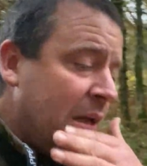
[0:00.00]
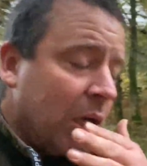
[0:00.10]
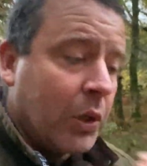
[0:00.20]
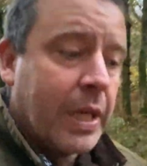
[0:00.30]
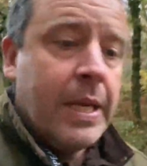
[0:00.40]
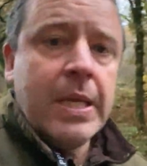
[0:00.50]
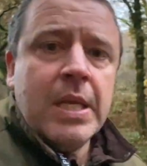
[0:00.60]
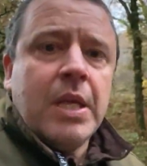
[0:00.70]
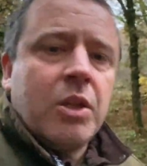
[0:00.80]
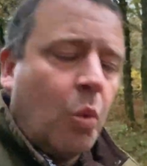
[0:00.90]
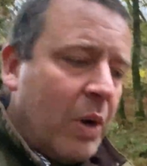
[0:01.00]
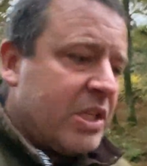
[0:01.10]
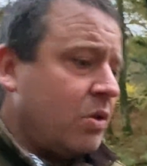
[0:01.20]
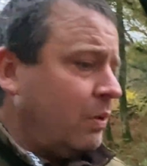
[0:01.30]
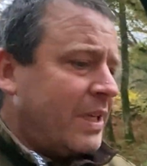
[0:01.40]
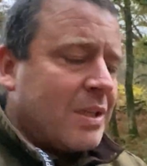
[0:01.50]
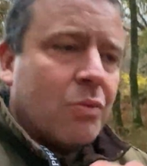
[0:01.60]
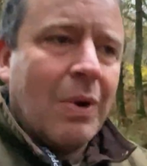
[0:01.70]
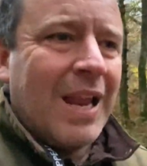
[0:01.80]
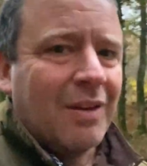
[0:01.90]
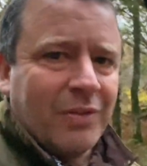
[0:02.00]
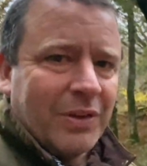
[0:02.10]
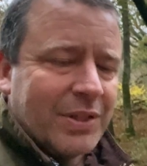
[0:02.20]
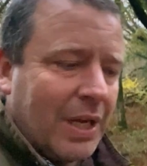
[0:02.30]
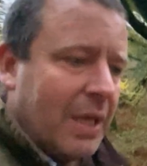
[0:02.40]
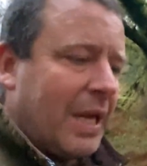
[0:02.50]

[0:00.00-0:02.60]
Look, the whistle is irrelevant.